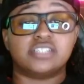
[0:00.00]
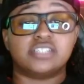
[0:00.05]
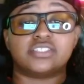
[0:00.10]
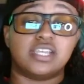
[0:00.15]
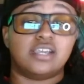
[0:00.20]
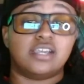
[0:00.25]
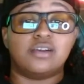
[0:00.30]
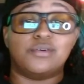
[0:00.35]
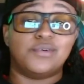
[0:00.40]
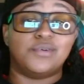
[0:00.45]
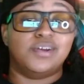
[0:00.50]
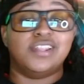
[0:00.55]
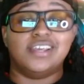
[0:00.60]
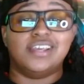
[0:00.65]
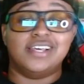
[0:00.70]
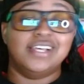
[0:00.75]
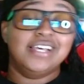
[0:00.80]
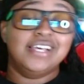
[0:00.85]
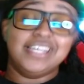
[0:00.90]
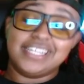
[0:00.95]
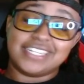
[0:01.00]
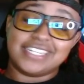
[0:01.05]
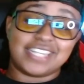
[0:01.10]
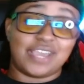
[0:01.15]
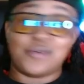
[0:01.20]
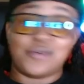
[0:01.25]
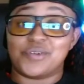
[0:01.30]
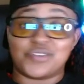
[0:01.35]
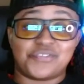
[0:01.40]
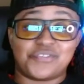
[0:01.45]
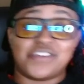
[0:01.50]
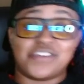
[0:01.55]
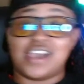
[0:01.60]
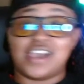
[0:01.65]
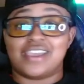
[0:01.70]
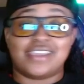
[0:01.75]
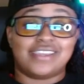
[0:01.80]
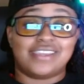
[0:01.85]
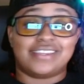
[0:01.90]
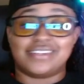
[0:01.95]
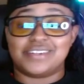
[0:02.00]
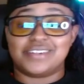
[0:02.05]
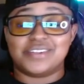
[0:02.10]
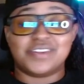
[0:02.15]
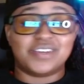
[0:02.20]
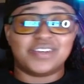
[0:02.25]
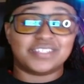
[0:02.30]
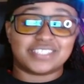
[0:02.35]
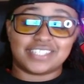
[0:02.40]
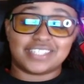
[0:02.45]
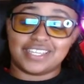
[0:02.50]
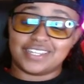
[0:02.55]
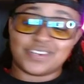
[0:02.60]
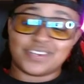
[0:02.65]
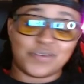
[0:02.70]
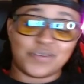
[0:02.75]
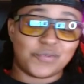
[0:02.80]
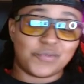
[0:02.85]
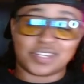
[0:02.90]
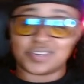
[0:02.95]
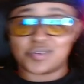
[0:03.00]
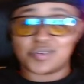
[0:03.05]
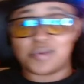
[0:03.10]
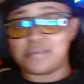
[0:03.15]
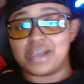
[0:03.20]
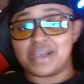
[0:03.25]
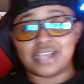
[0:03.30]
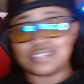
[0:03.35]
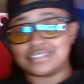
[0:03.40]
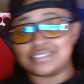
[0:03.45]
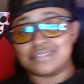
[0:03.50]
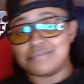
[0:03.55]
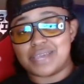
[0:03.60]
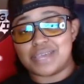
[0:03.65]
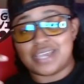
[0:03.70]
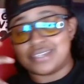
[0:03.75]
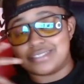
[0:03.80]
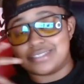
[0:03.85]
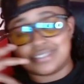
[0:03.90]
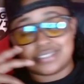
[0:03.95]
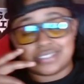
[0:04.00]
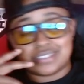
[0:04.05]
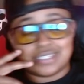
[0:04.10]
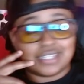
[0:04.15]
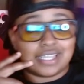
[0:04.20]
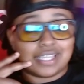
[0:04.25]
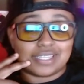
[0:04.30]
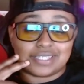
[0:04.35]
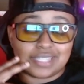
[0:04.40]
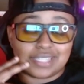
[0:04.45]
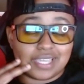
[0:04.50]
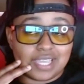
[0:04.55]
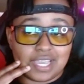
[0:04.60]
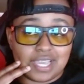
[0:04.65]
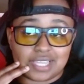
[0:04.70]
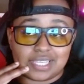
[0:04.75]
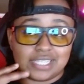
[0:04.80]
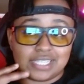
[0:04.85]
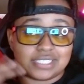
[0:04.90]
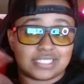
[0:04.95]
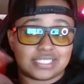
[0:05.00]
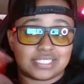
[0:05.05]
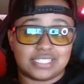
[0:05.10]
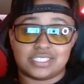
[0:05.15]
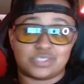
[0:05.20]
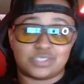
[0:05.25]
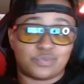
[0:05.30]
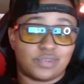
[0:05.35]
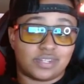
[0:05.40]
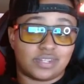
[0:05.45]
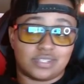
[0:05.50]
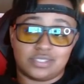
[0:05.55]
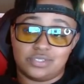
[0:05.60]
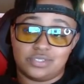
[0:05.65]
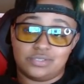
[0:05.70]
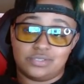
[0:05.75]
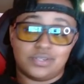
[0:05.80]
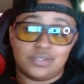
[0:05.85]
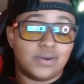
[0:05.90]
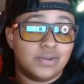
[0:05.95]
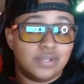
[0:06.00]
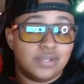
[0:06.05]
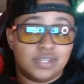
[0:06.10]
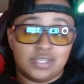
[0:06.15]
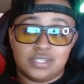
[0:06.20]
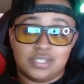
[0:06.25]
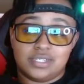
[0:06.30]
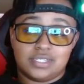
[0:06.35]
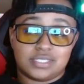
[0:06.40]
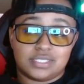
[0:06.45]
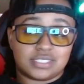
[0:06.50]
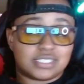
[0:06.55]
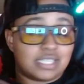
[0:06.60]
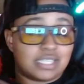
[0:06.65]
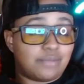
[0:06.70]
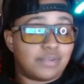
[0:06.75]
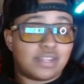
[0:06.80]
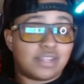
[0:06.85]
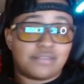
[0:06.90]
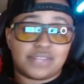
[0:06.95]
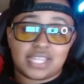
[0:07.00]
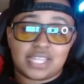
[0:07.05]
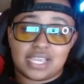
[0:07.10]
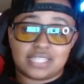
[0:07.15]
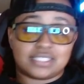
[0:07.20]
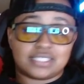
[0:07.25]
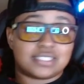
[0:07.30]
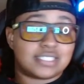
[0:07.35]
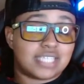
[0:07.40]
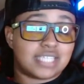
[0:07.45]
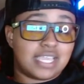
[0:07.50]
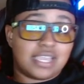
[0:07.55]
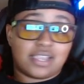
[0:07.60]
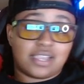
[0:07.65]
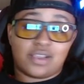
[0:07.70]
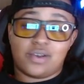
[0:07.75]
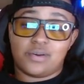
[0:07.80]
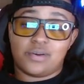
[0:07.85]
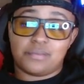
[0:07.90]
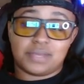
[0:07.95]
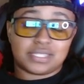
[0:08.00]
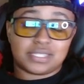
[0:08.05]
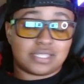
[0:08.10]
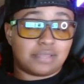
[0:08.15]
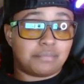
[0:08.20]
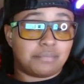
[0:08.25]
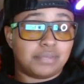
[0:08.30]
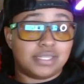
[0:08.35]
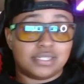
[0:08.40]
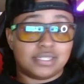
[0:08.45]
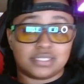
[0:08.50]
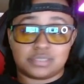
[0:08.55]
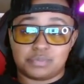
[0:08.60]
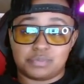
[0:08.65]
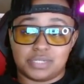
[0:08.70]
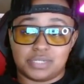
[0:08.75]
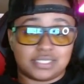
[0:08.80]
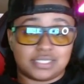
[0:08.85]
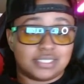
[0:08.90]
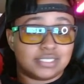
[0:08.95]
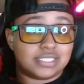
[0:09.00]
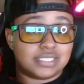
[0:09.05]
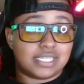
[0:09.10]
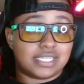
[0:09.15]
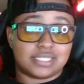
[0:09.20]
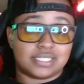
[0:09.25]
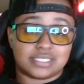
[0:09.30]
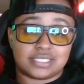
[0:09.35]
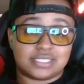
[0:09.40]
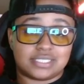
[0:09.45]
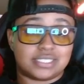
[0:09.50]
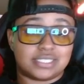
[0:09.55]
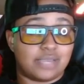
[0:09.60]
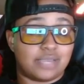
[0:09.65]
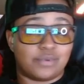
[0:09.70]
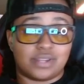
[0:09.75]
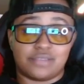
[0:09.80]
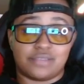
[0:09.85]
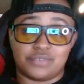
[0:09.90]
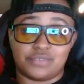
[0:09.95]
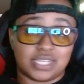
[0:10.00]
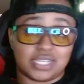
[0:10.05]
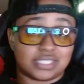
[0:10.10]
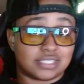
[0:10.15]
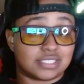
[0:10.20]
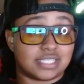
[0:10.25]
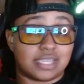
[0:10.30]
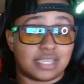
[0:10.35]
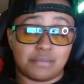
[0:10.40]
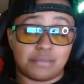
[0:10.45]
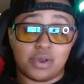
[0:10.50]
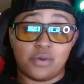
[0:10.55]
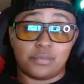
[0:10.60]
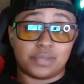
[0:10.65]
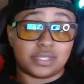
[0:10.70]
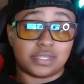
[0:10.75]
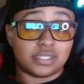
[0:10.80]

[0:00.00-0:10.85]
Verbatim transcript: don't, they don't want to fight. You know what I'm saying? Don't want to do a boxing match and shit like that. I guess they just want to, you know, say whatever they got to say and go on about their business. But this ain't a say whatever you got to say moment.